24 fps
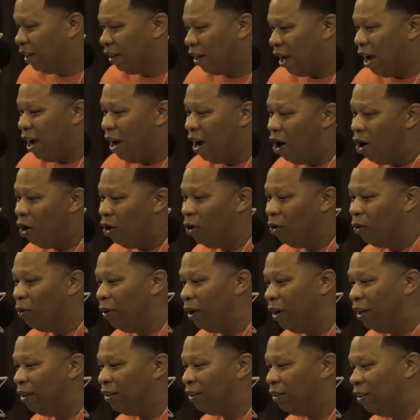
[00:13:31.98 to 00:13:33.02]
Like, I
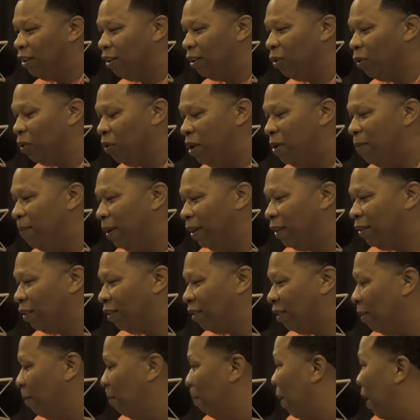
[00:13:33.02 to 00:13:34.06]
always did a
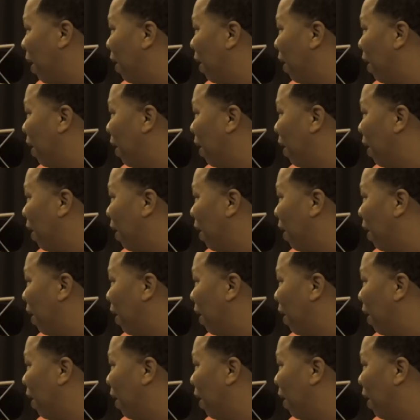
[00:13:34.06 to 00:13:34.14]
remix of